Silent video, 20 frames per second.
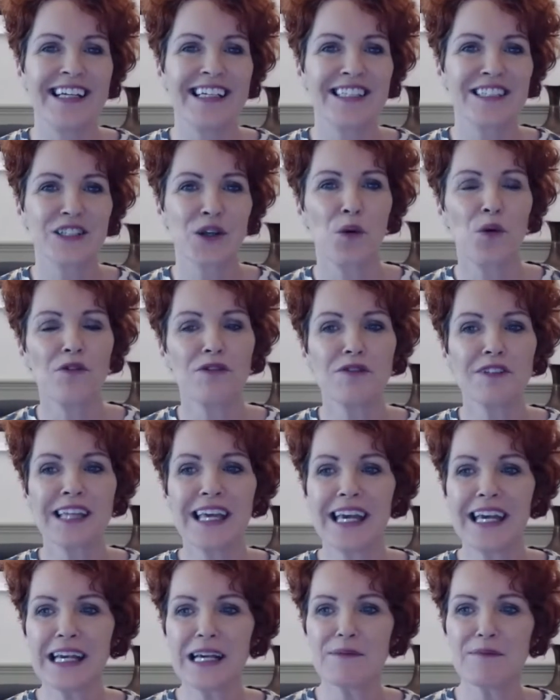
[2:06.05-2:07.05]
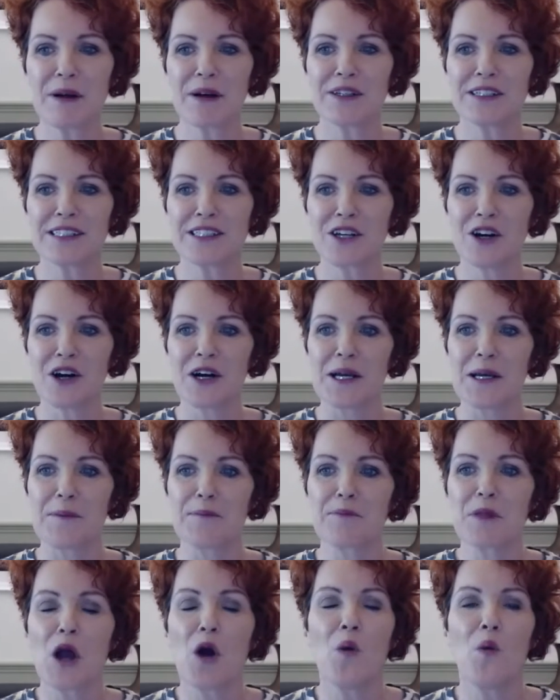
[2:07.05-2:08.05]
So think about a
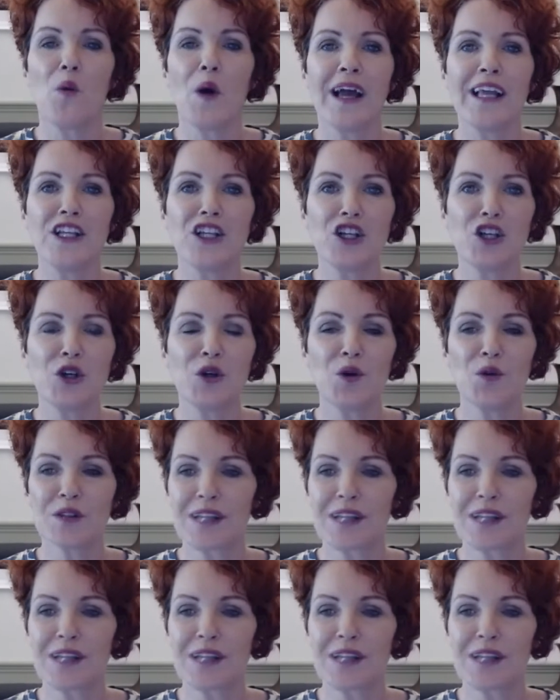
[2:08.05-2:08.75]
time when you,